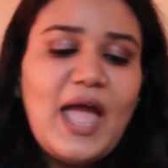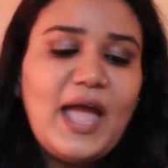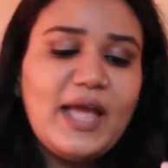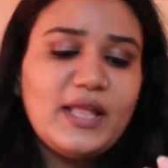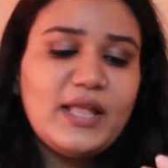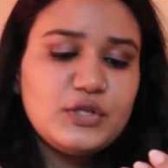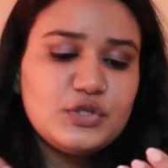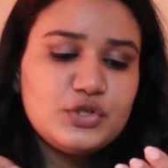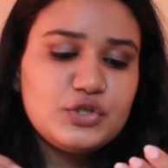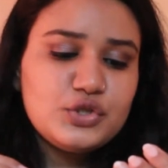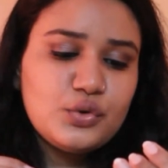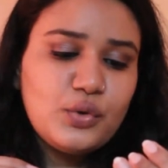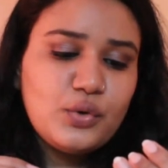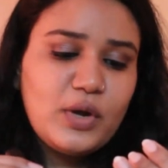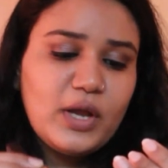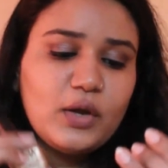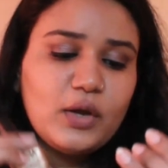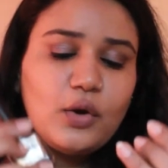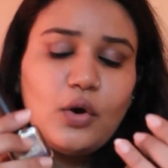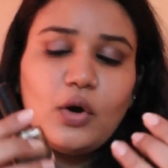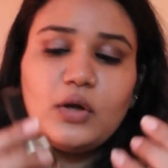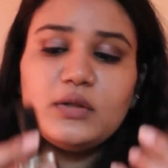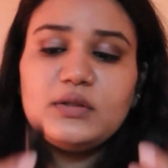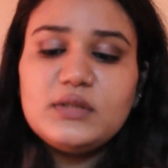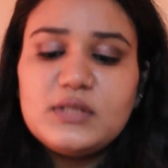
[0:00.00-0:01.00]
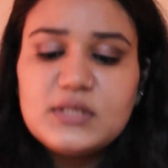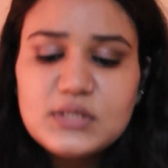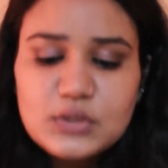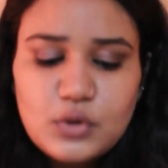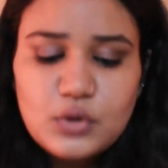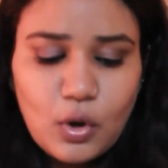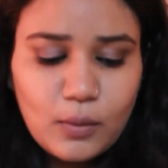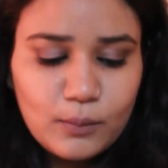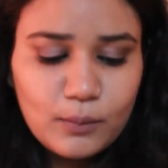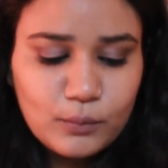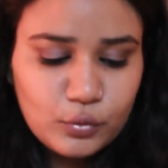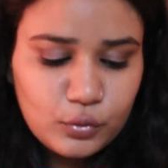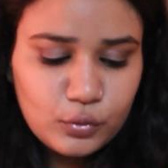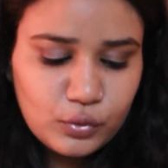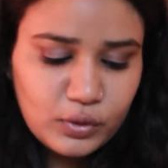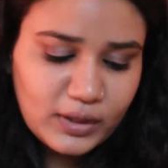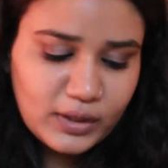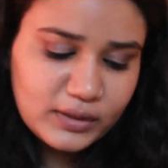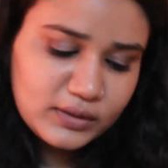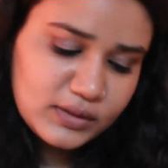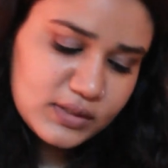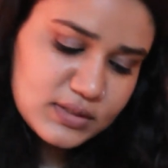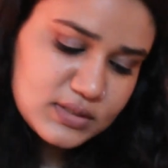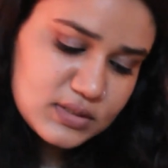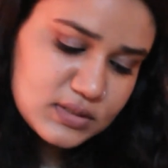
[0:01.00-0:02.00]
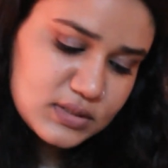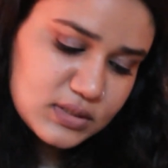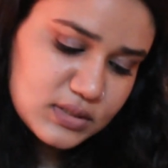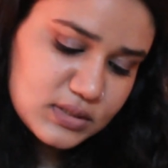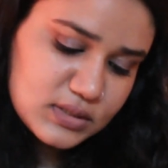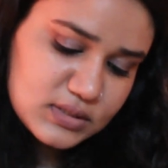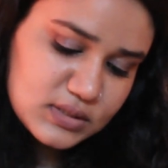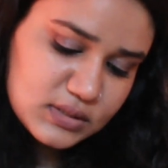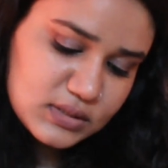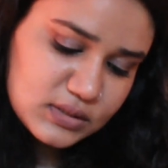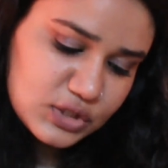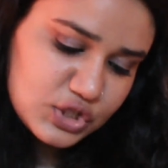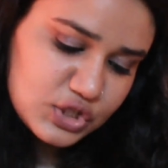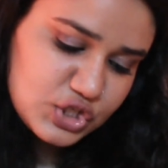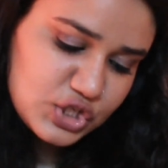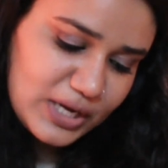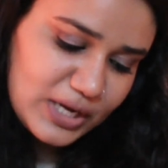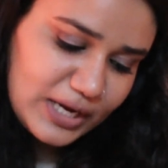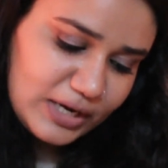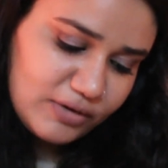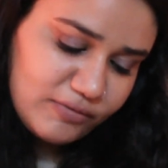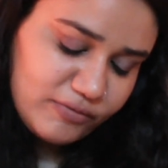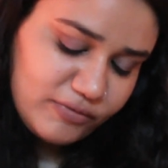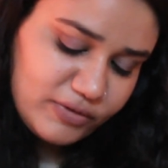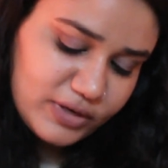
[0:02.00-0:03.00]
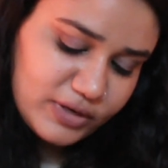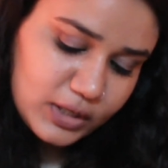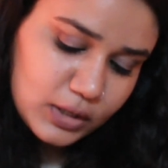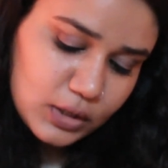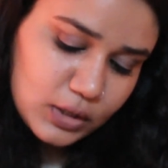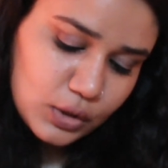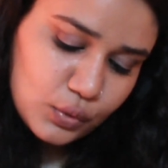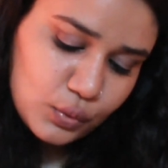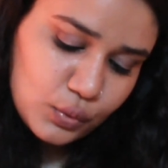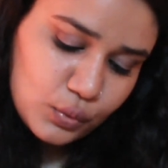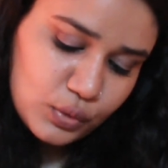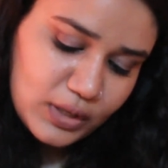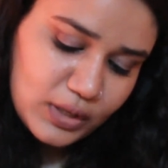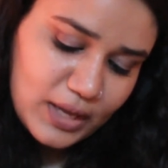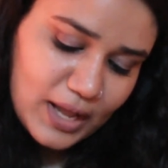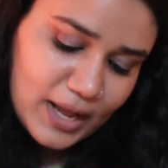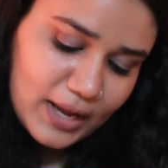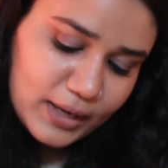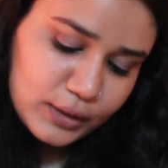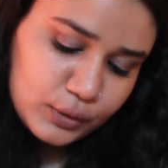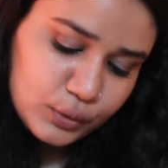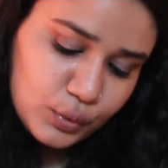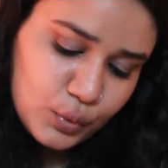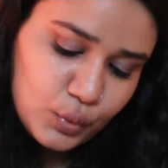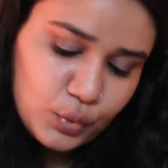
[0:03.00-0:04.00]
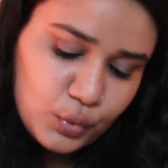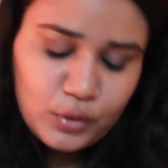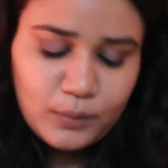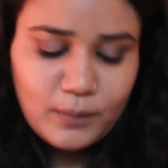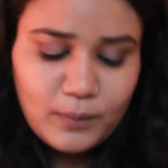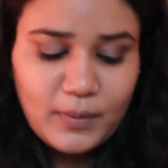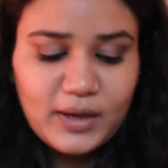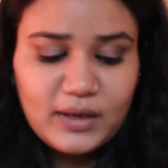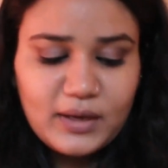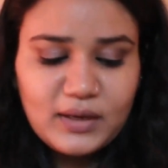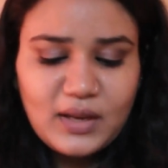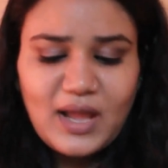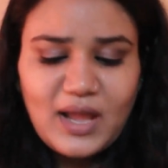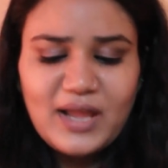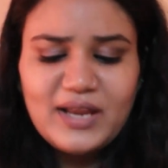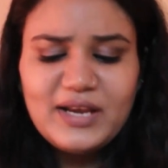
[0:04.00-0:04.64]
And so I got this combo, and this is in the shade Flicker Gold and Goldmine.